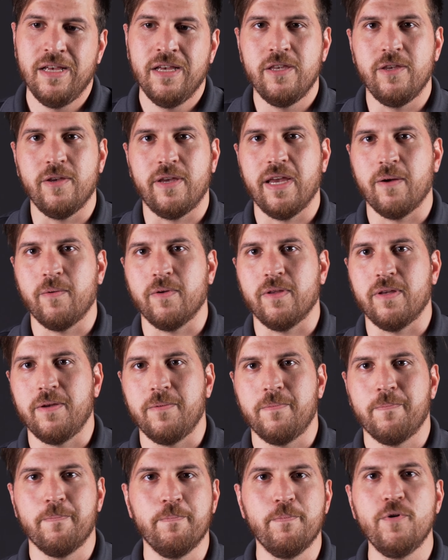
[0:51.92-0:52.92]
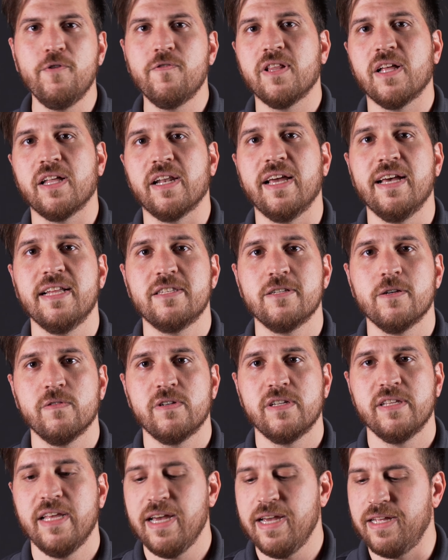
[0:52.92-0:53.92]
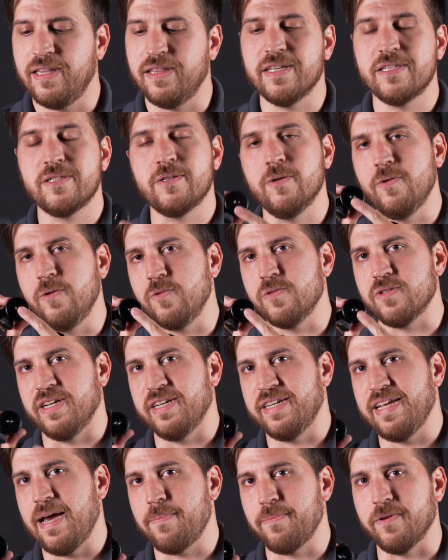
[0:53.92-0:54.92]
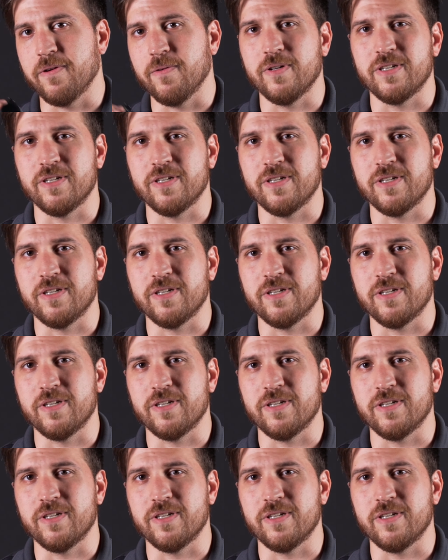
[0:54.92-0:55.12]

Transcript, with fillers: you can't really move a lot of heads over to that unless you use an adapter,